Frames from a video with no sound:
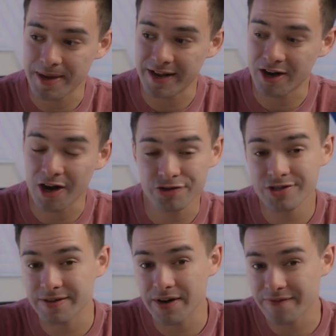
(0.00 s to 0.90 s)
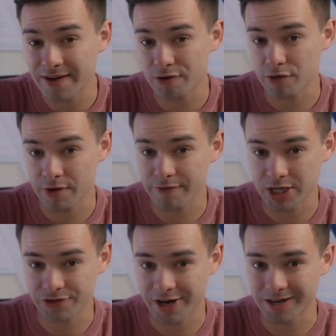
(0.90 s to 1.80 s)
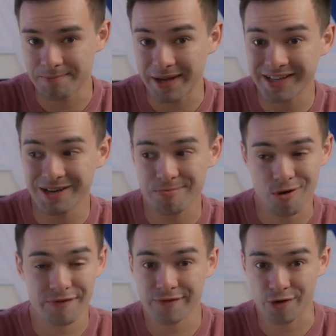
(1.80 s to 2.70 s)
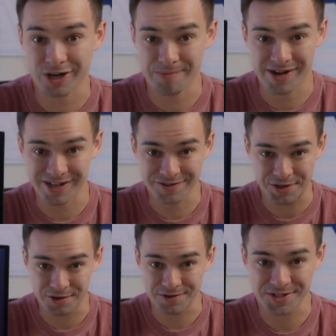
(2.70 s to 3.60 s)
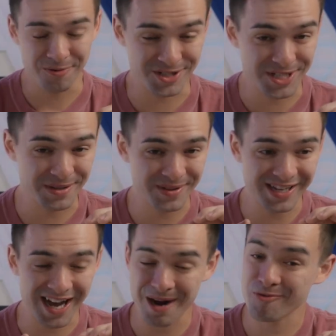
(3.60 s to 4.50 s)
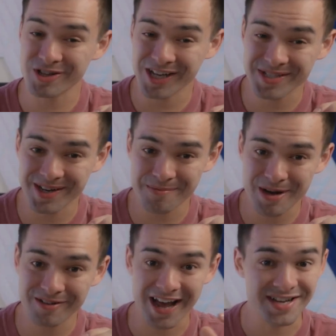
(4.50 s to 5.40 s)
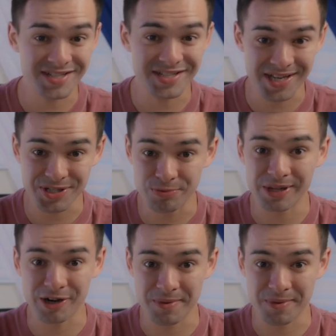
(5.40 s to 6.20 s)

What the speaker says: and 175 Hz refresh rate, making it perfect for competitive shooters, which is something I'm really excited about as a CS2 player